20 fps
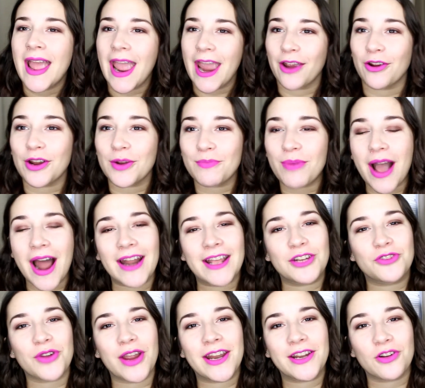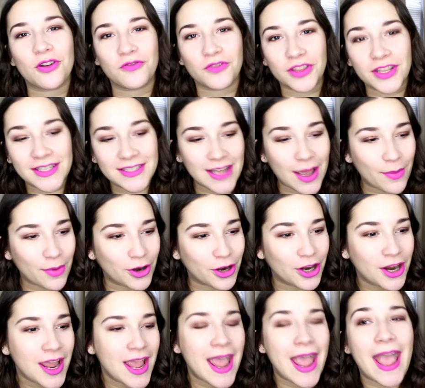Eren potty trained over the
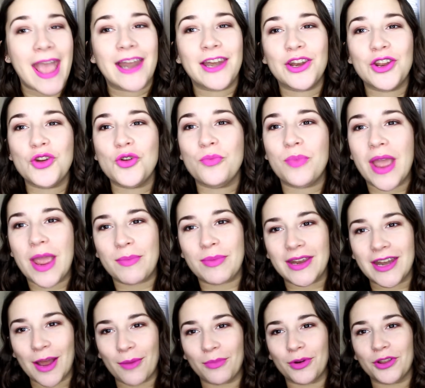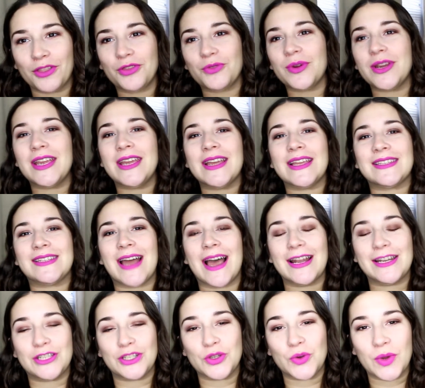summer and new baby number three is
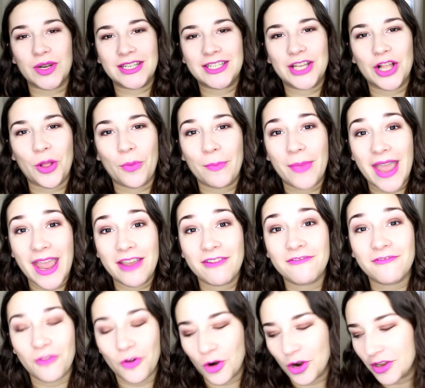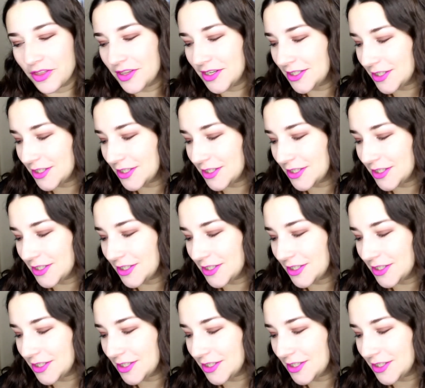not due until May 4th.